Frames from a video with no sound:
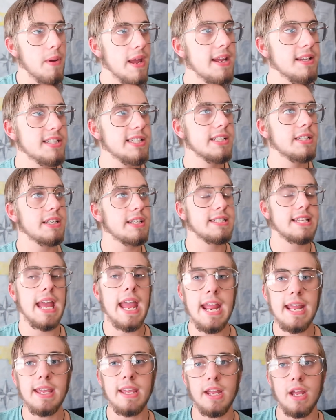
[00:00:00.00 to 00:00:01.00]
basically
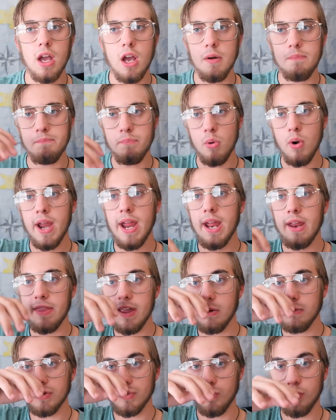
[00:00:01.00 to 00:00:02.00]
taking a
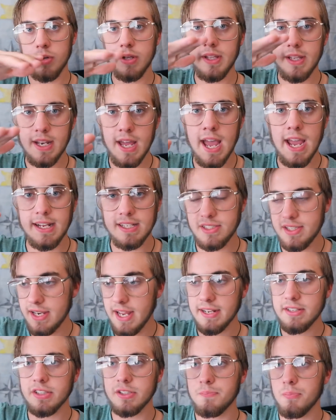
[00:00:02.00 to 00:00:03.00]
brand that was really nice, the
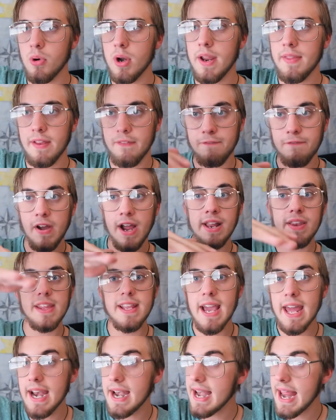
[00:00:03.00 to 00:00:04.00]
Nexus brand that
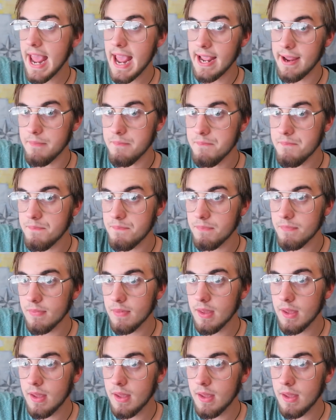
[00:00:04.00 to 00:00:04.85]
finally got a name,